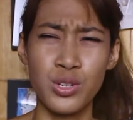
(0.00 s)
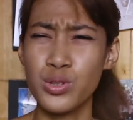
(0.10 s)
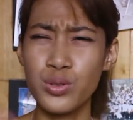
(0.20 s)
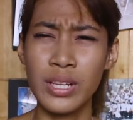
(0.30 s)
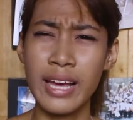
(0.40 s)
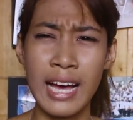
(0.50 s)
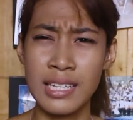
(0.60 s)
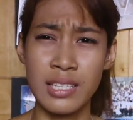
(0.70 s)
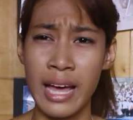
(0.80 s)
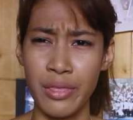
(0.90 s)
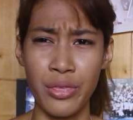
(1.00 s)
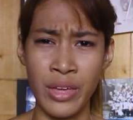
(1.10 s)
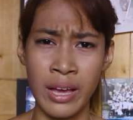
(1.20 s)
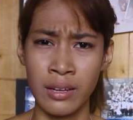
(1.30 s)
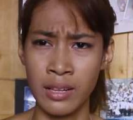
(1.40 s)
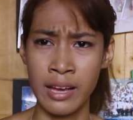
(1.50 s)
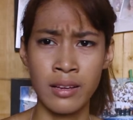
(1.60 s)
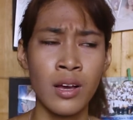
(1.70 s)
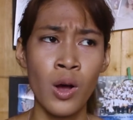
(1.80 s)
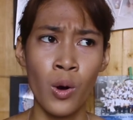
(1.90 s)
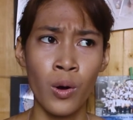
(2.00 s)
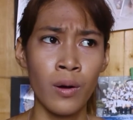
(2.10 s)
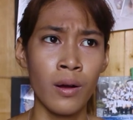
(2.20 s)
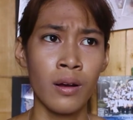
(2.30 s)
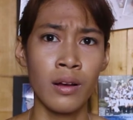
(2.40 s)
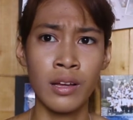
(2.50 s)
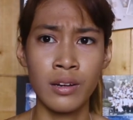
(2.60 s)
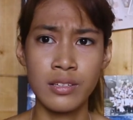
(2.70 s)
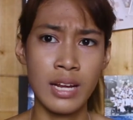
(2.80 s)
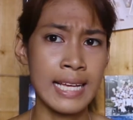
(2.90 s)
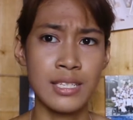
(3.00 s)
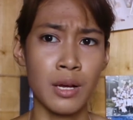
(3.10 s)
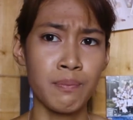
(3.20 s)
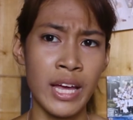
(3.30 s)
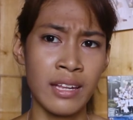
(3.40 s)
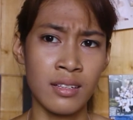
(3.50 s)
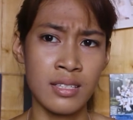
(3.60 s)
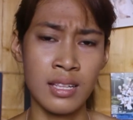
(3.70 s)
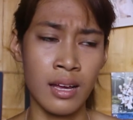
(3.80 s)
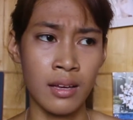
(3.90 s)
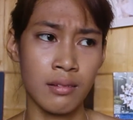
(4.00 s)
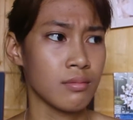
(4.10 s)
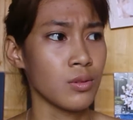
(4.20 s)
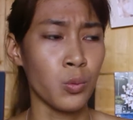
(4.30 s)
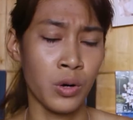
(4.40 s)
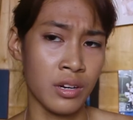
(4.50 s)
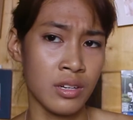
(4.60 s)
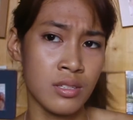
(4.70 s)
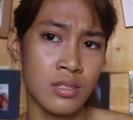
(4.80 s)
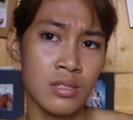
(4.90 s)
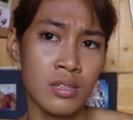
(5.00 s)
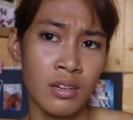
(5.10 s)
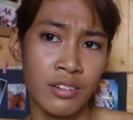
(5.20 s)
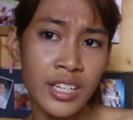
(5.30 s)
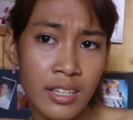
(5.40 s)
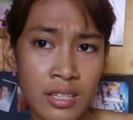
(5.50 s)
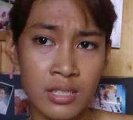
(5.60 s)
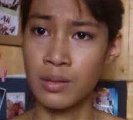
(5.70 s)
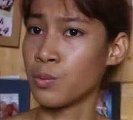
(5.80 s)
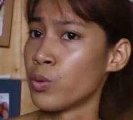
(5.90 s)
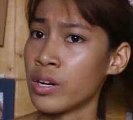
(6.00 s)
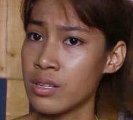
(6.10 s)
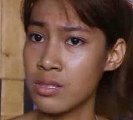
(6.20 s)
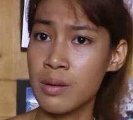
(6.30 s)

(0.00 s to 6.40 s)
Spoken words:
It usually has that thing, like it has subtitles like what is realism, what is